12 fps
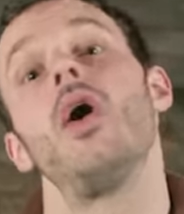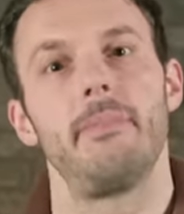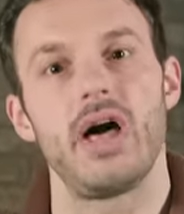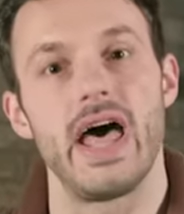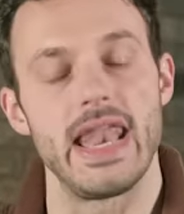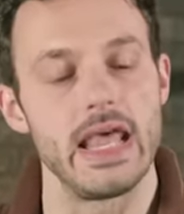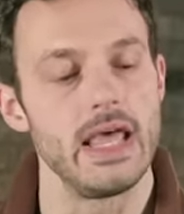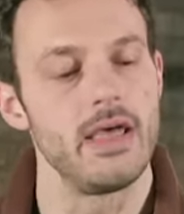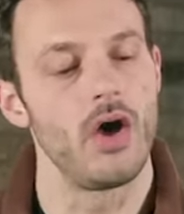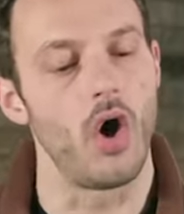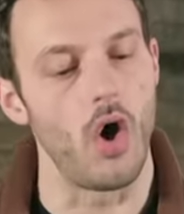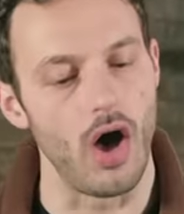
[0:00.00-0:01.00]
But
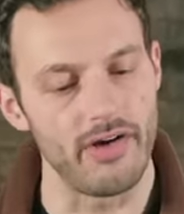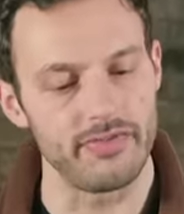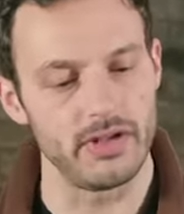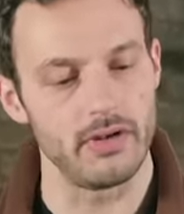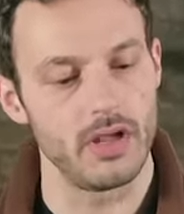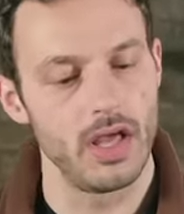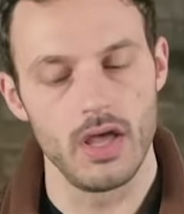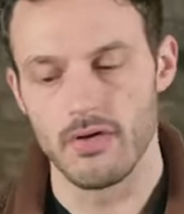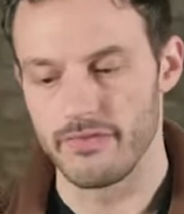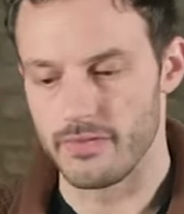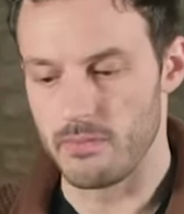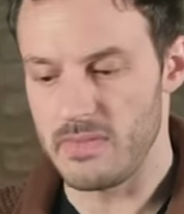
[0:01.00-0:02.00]
often
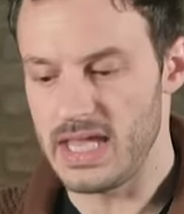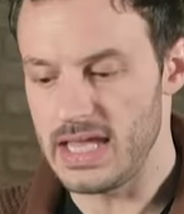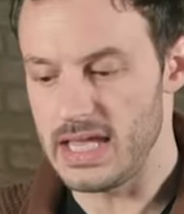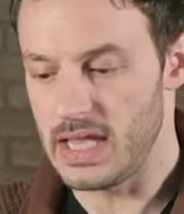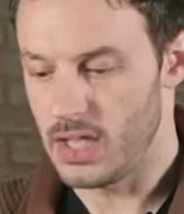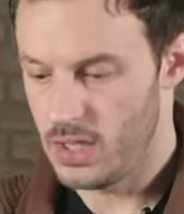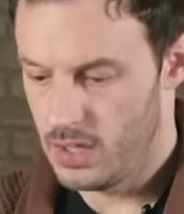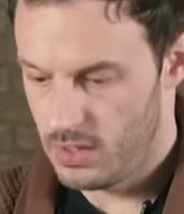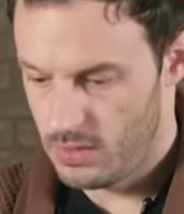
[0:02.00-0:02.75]
for me,